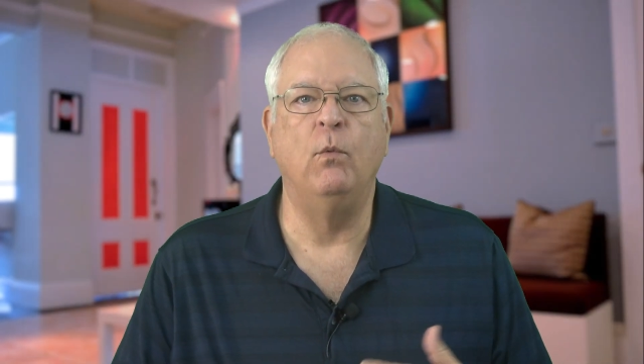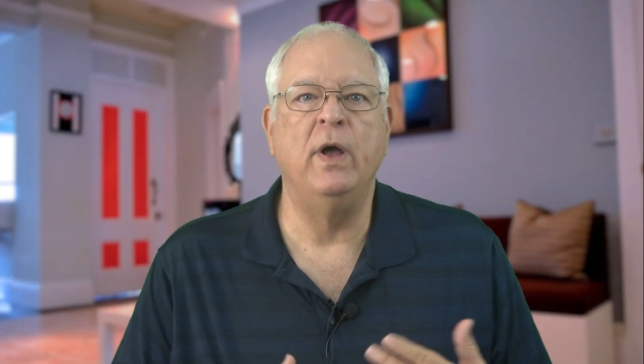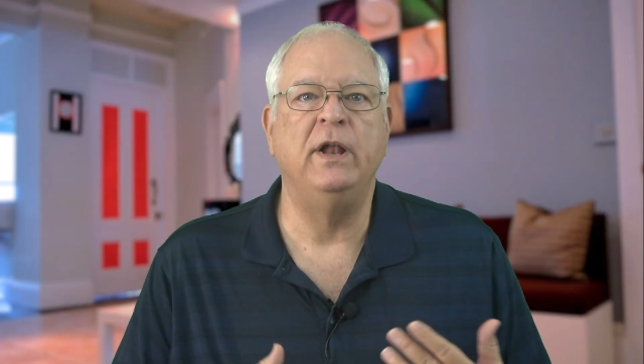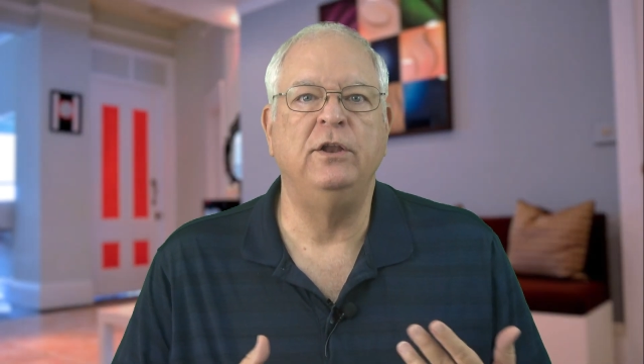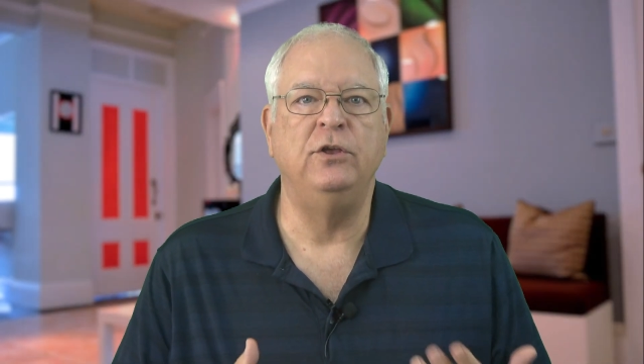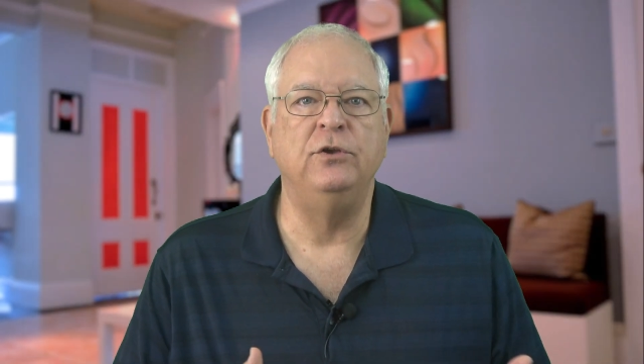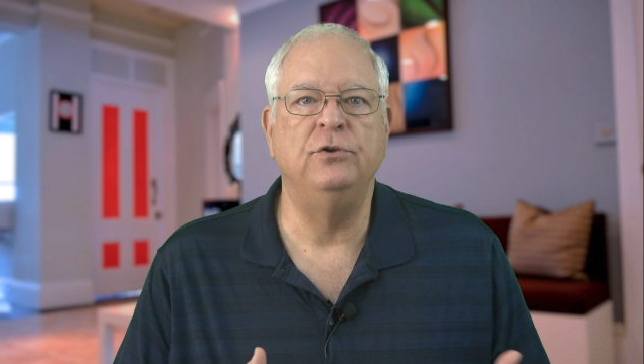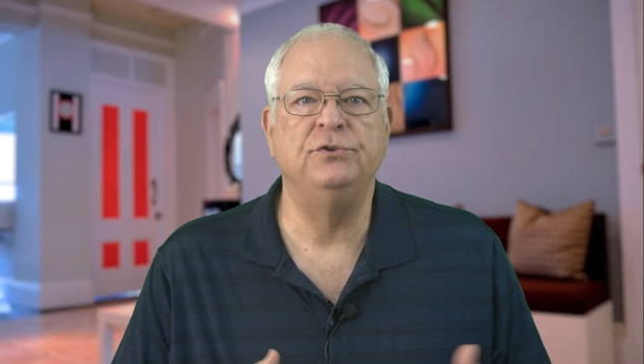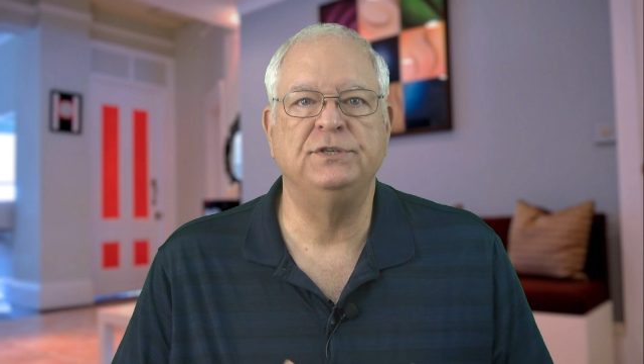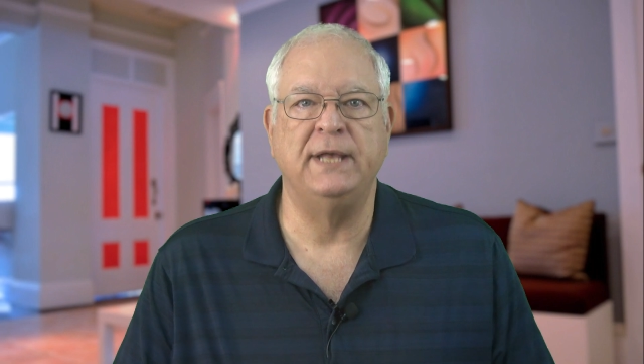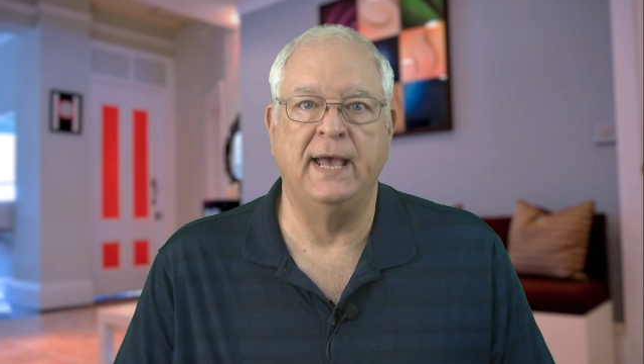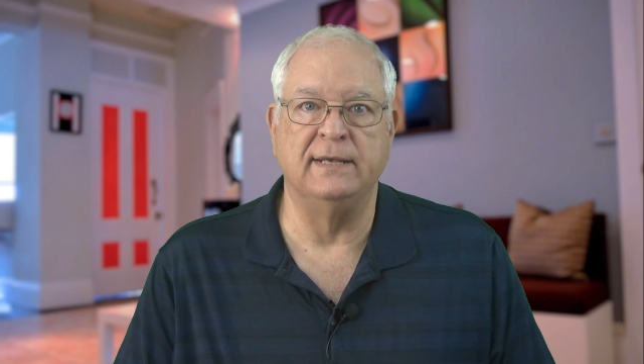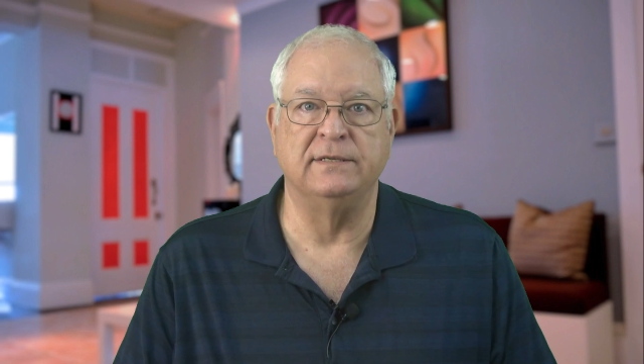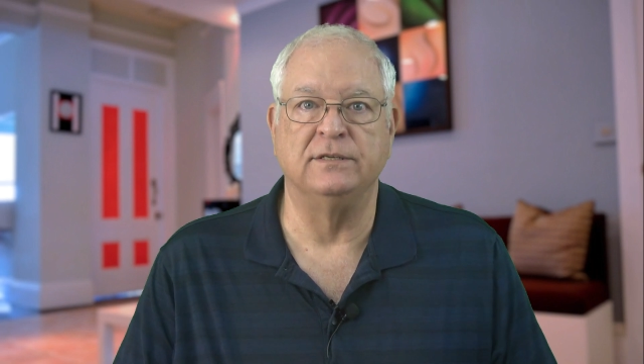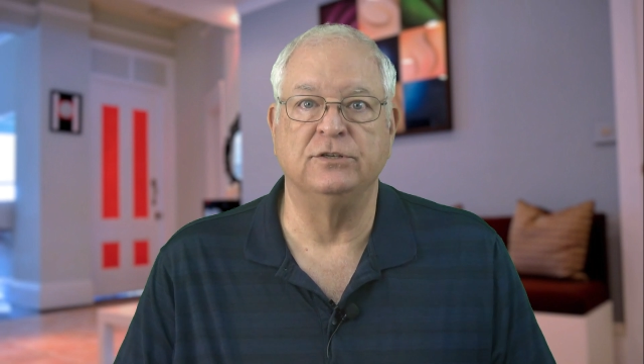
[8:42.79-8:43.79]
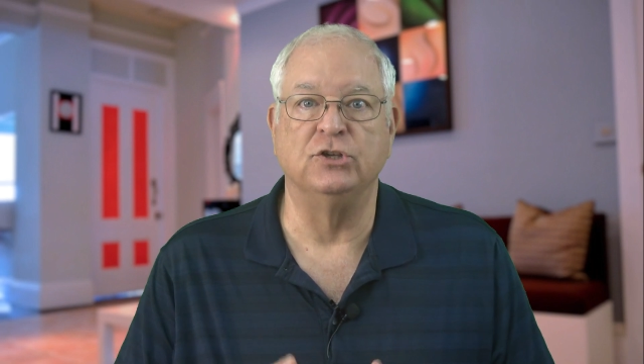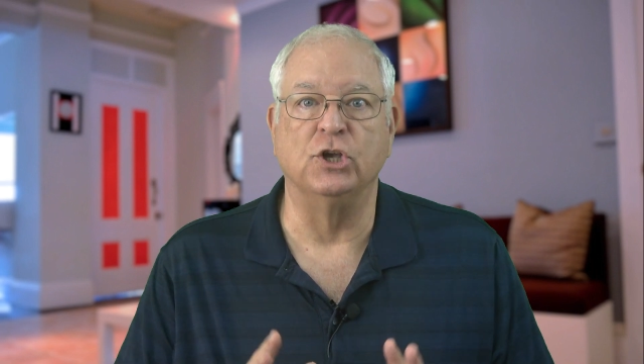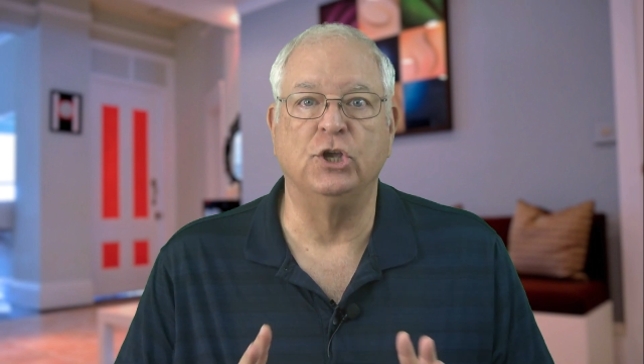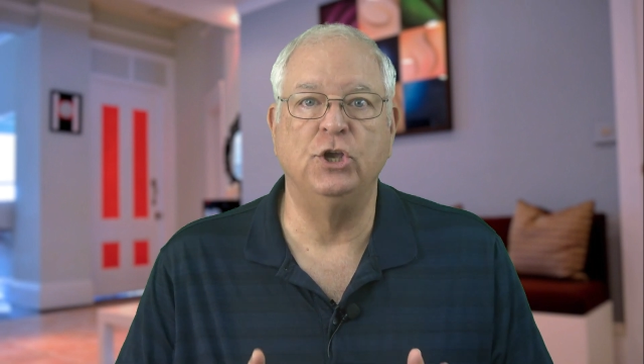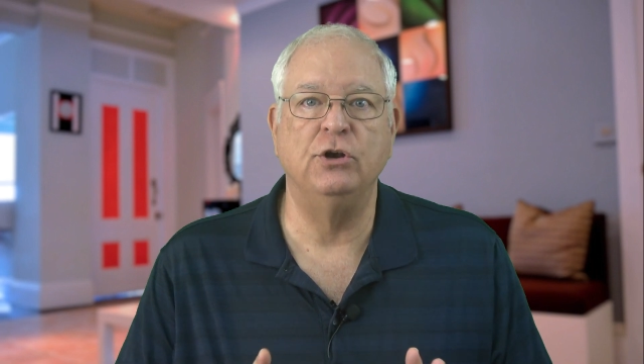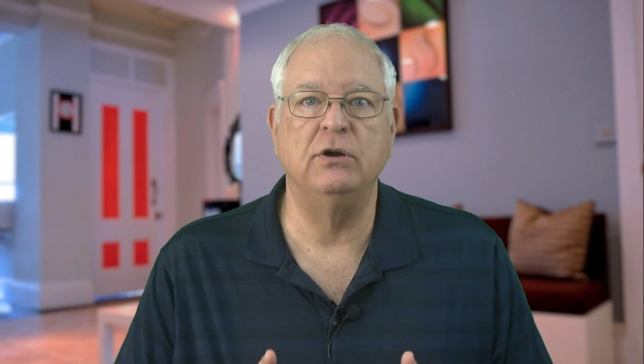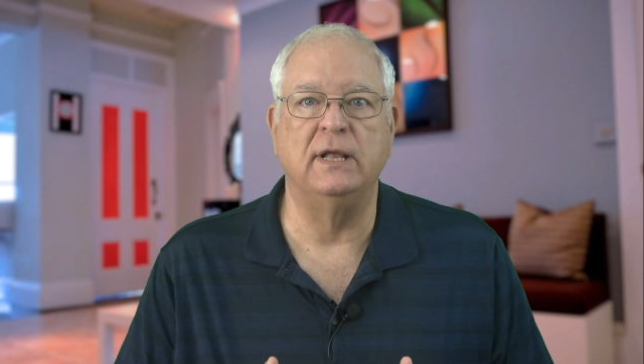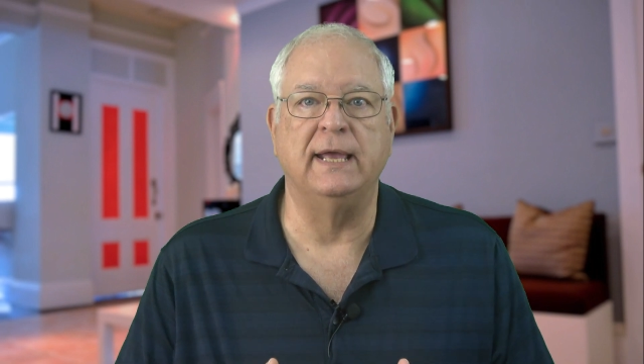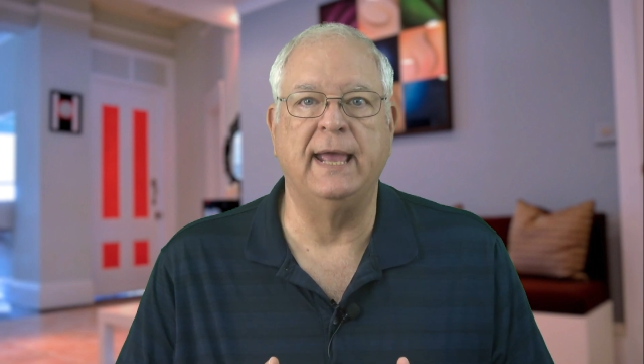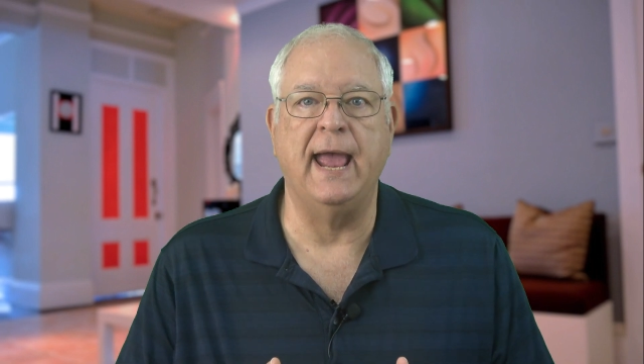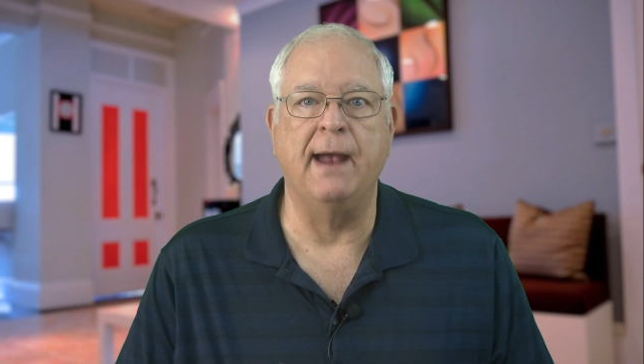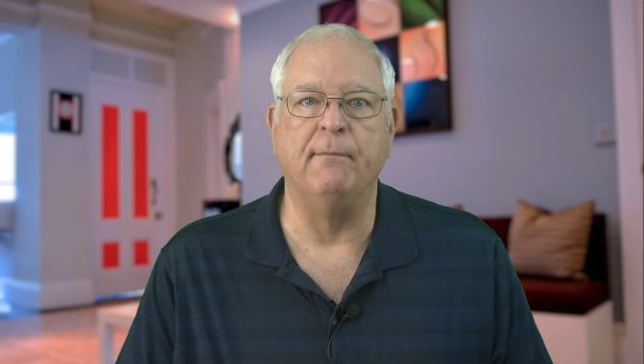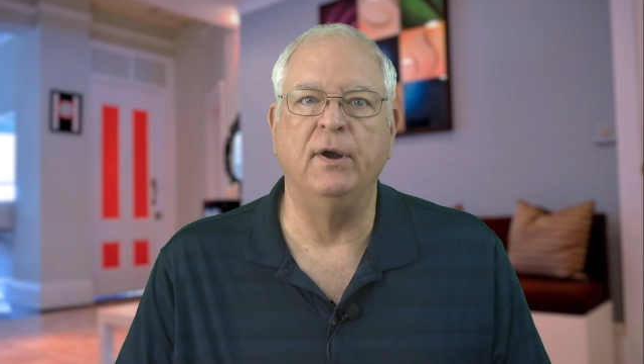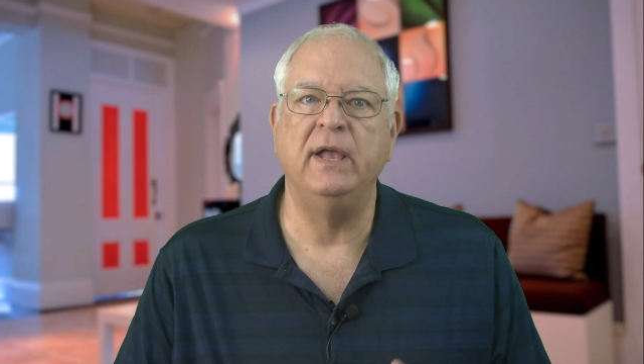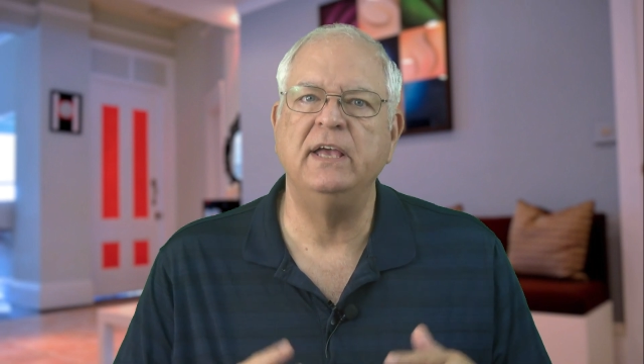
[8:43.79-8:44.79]
when used as a security
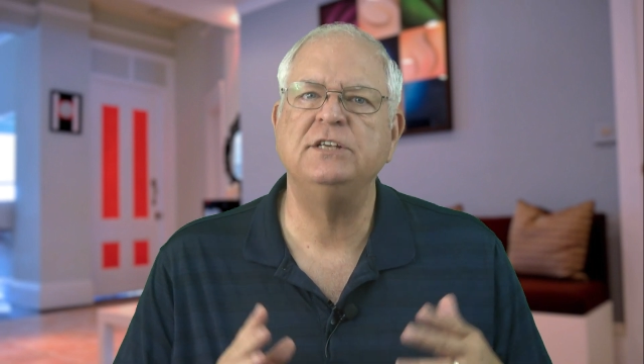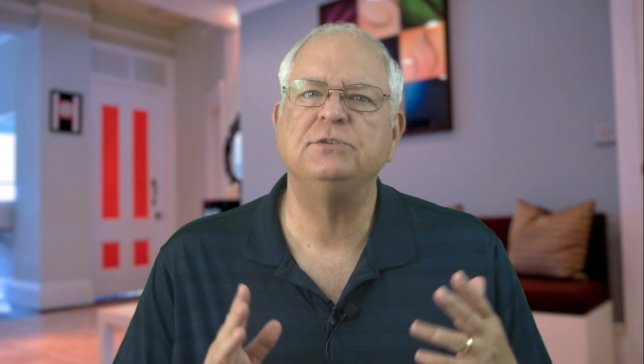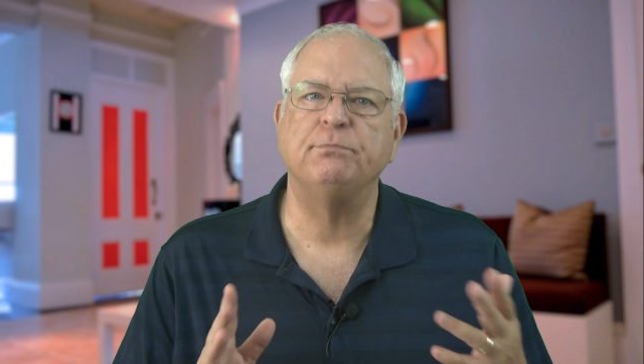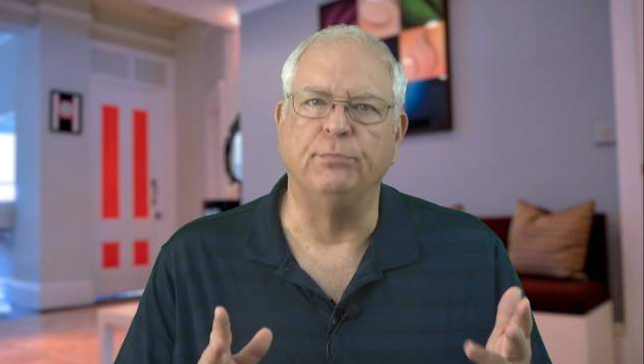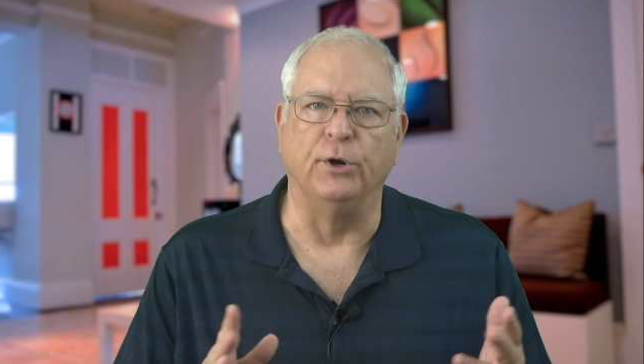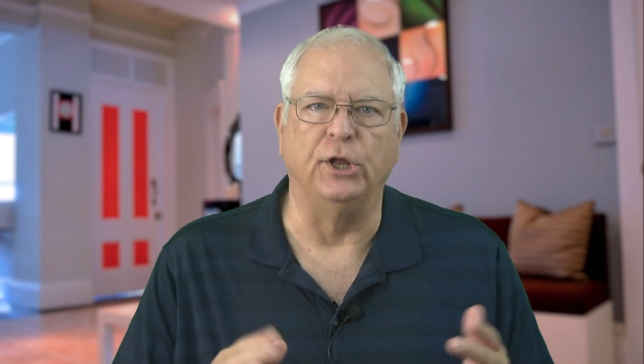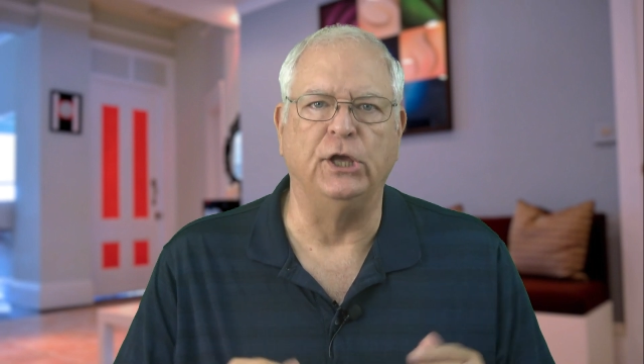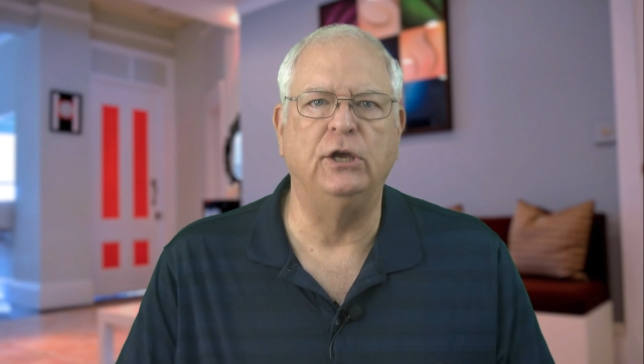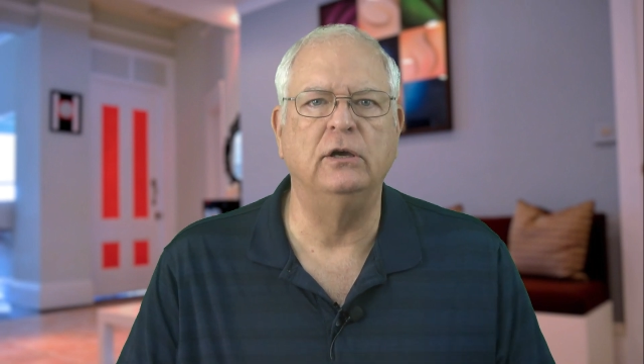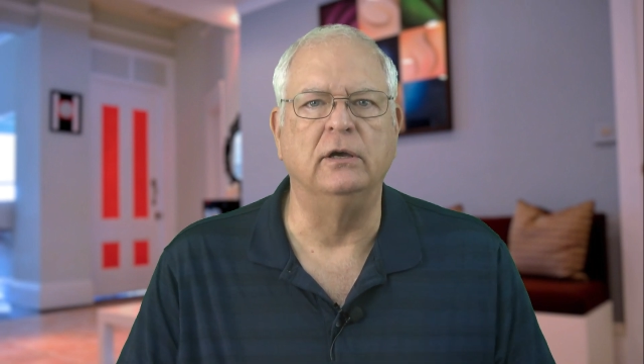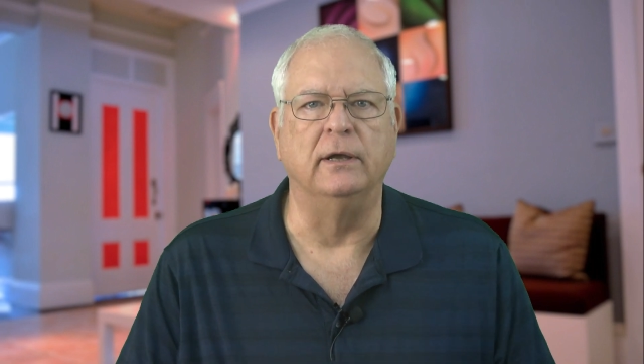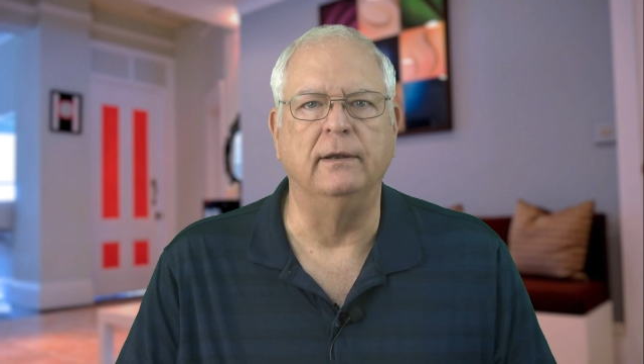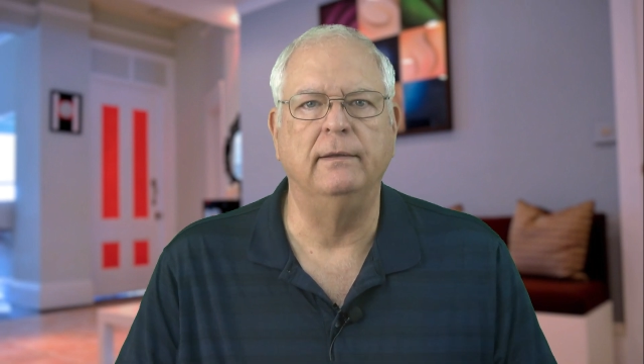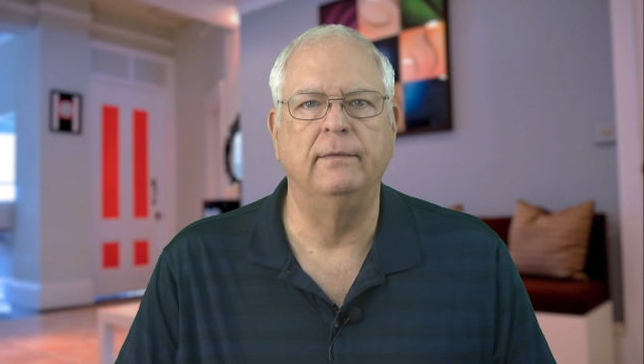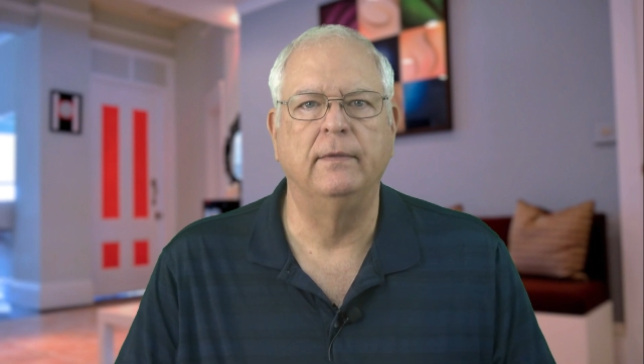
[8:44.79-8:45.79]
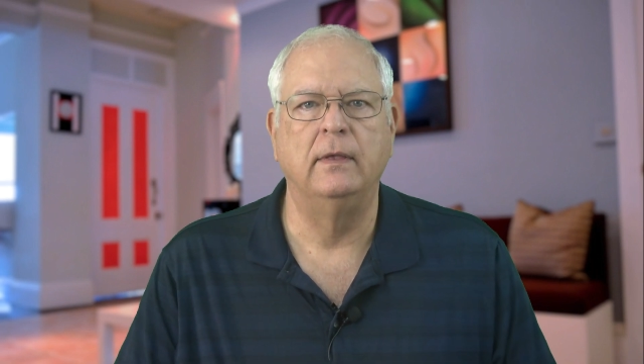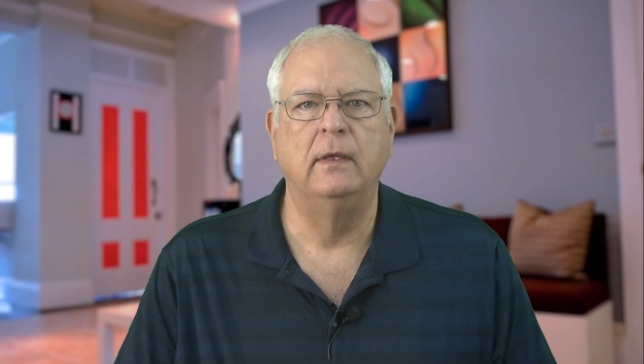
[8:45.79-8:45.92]
camera, is pretty good.